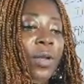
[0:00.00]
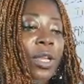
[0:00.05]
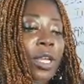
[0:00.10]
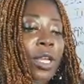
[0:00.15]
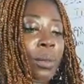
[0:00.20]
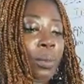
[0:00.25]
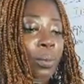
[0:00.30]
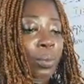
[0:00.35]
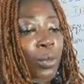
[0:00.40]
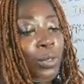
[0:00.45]

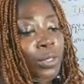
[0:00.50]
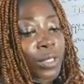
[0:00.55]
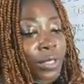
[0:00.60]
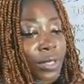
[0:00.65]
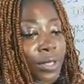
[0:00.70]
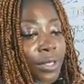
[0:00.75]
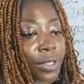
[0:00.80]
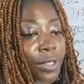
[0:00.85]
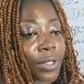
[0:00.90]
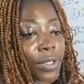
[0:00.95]

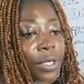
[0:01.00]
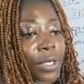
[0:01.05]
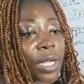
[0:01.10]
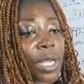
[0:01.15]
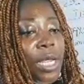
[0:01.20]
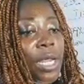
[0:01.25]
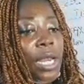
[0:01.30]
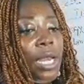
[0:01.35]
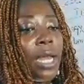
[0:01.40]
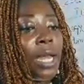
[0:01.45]
important.
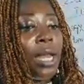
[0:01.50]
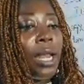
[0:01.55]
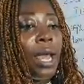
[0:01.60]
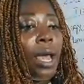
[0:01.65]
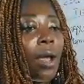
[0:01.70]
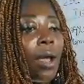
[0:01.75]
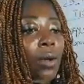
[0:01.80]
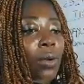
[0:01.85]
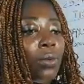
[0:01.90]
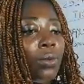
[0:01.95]

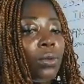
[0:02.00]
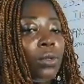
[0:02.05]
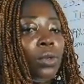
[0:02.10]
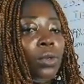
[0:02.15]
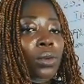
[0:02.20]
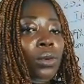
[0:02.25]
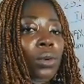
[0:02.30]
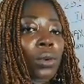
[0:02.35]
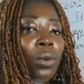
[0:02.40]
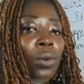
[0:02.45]
Now,
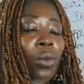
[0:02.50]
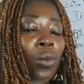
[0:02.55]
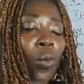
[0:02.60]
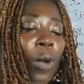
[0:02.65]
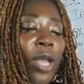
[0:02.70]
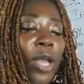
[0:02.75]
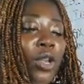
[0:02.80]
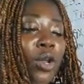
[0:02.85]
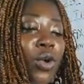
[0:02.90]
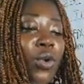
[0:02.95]

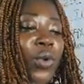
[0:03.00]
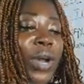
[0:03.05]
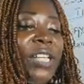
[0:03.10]
when you create